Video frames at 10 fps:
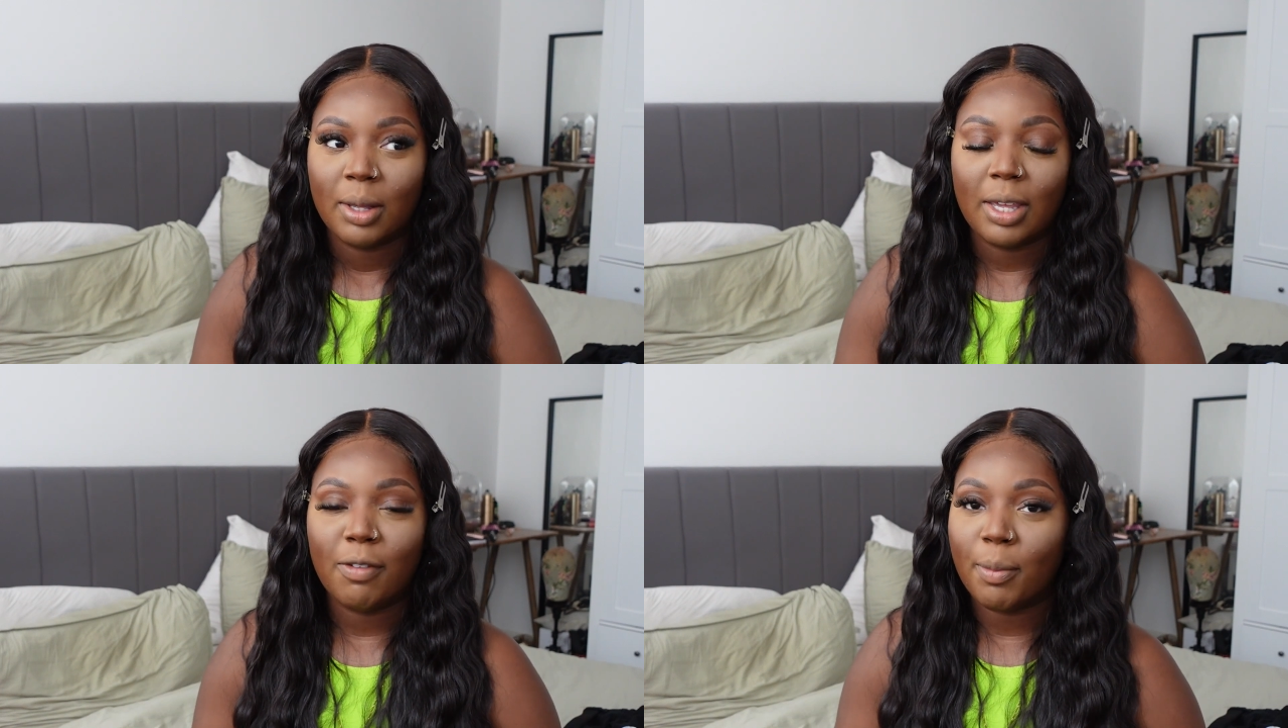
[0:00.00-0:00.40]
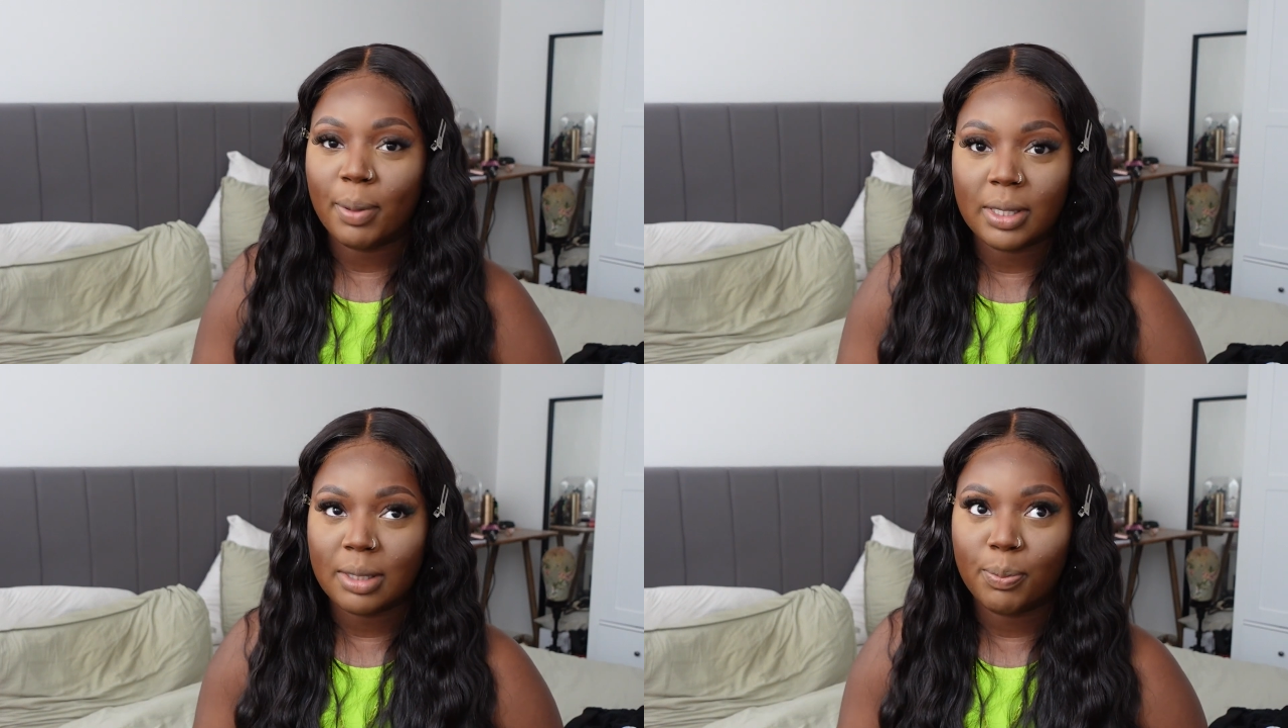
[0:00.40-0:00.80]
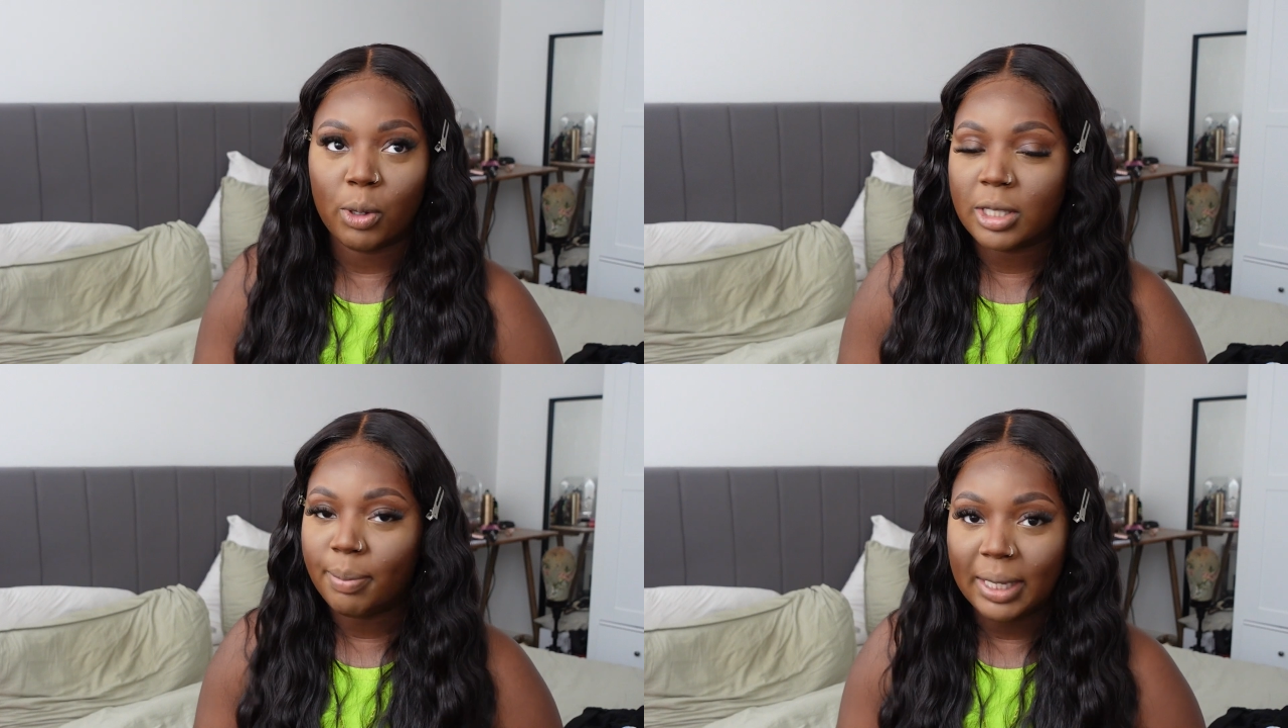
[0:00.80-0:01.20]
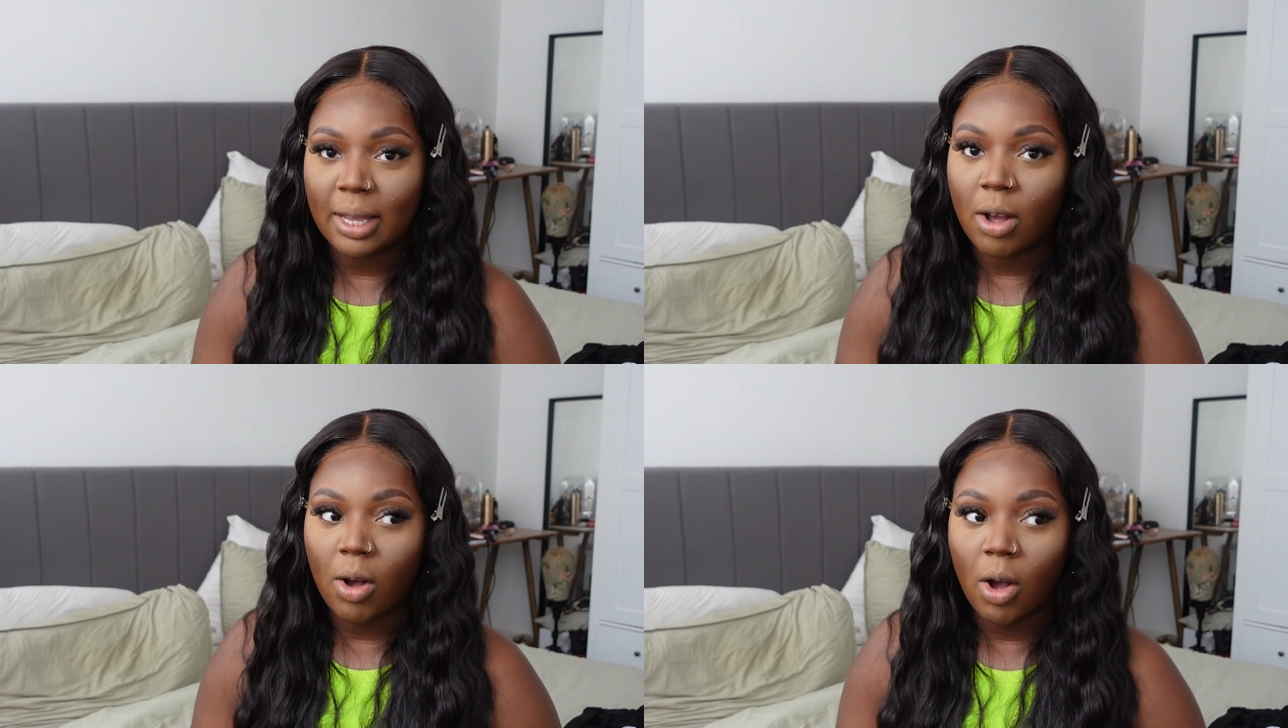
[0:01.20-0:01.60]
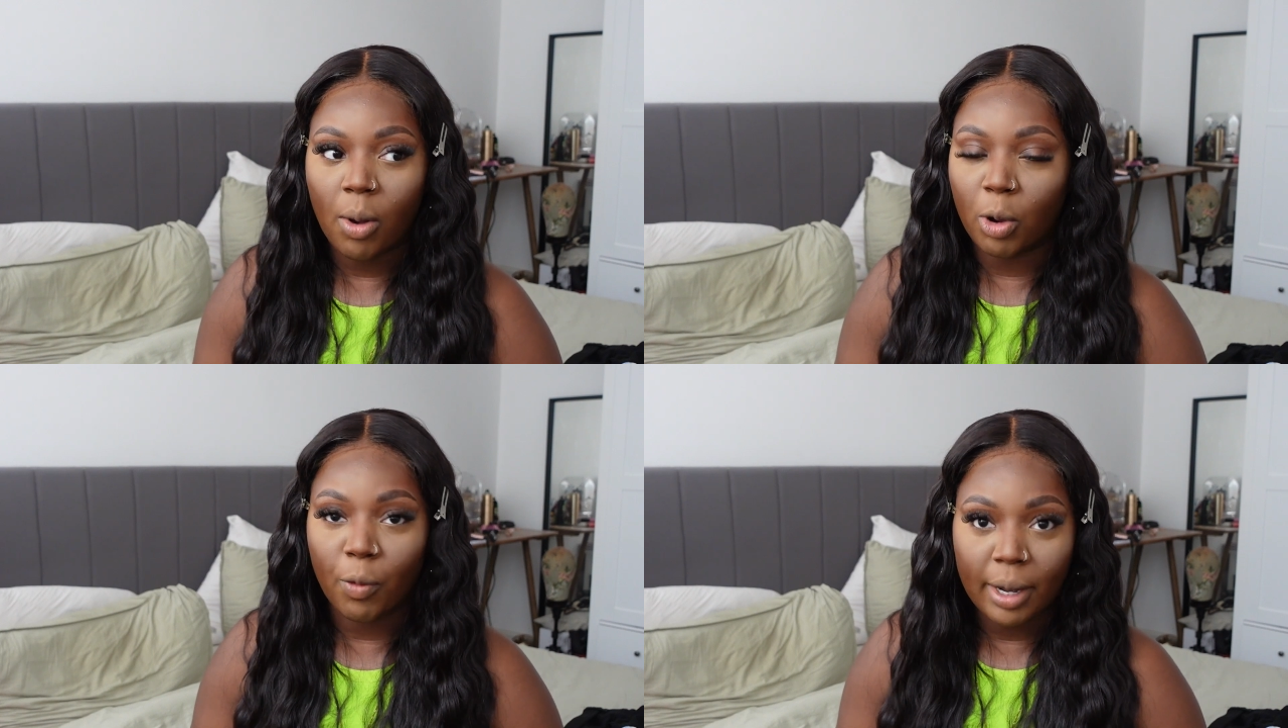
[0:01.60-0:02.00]
even possibly are
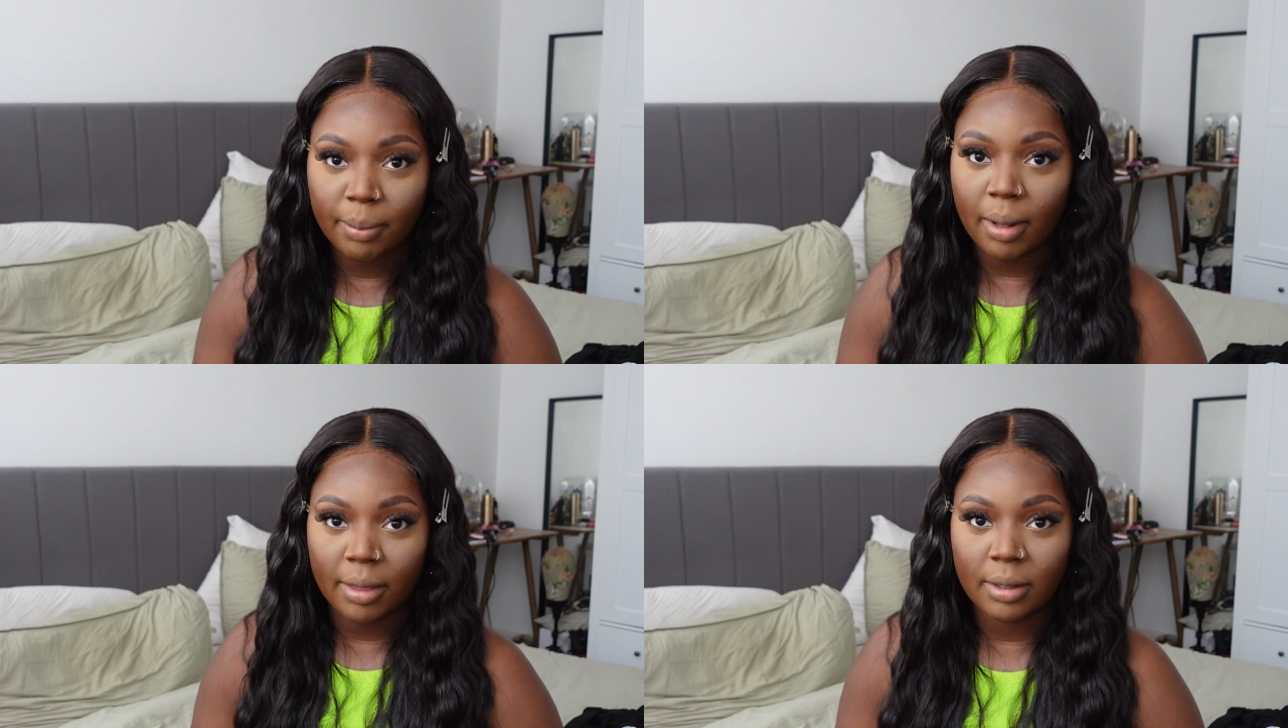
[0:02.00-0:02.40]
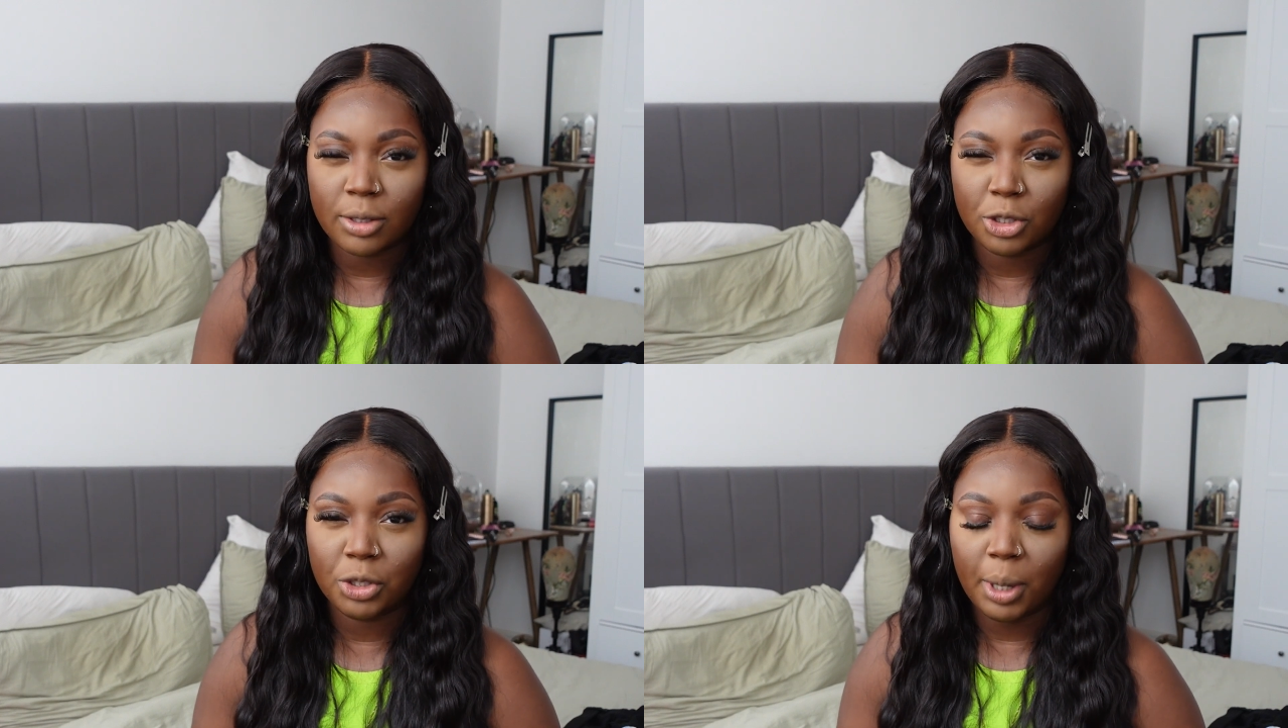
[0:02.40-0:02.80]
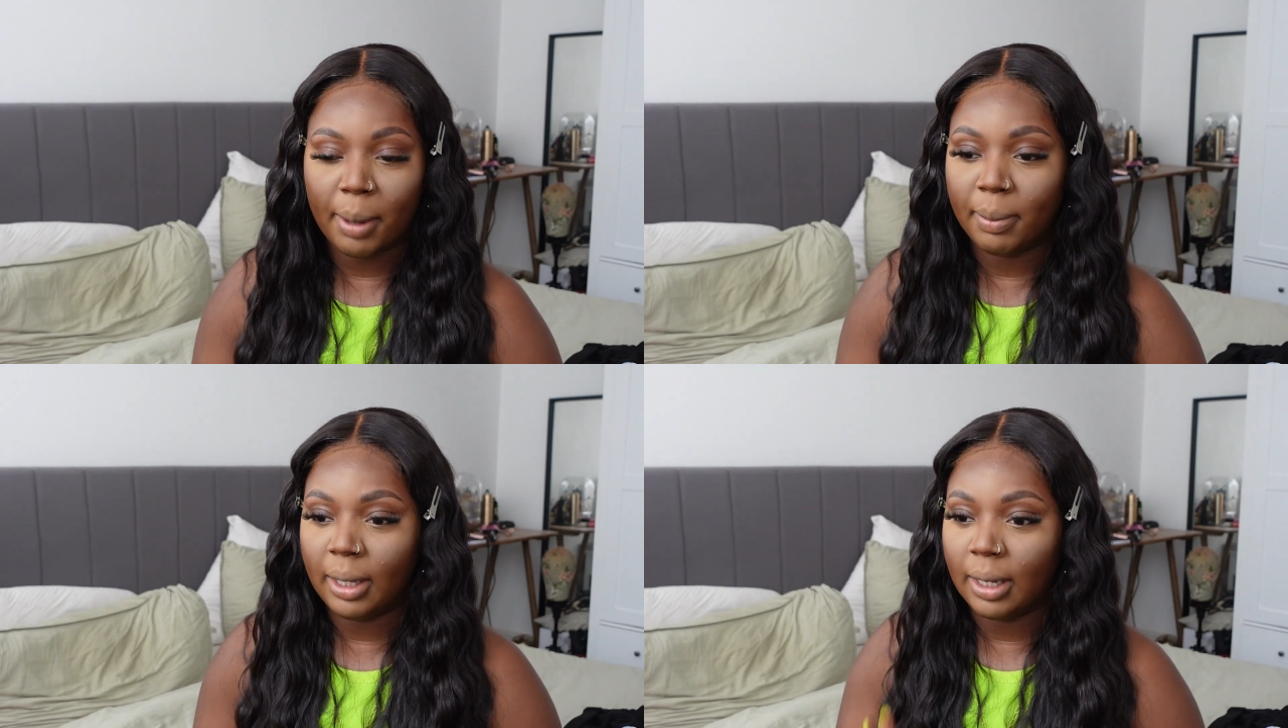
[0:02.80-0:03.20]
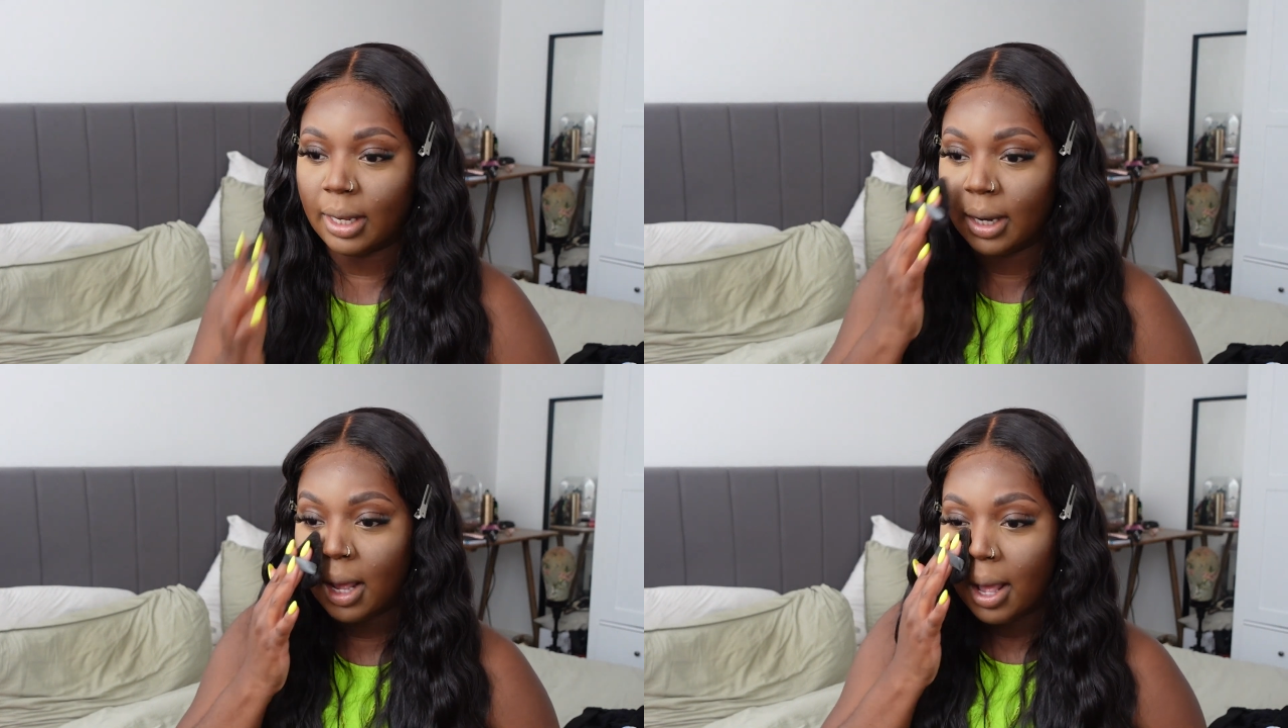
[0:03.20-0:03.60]
grandmothers. Do you know what I mean?